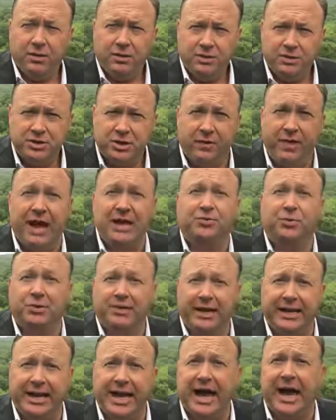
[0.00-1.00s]
So that's what
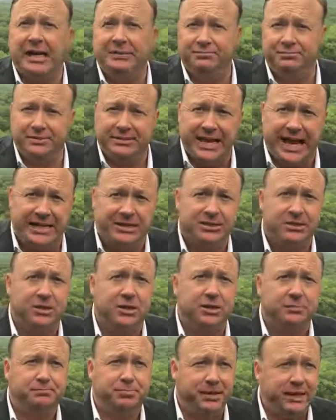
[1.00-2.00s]
they got. That's
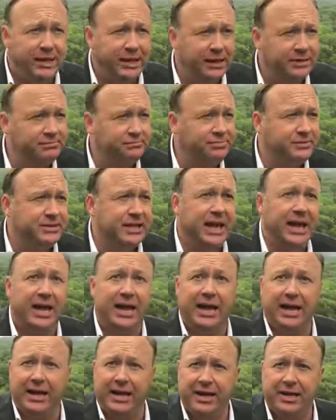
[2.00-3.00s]
their big
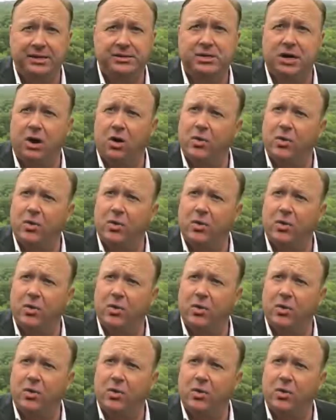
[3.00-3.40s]
thing is, oh,